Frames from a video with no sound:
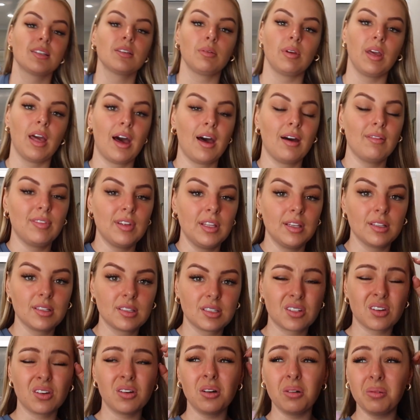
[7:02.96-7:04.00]
that we have in the
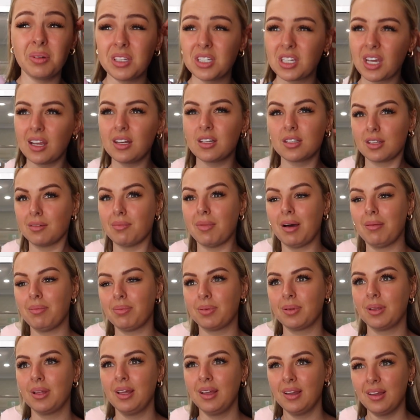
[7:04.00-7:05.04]
store. We change them up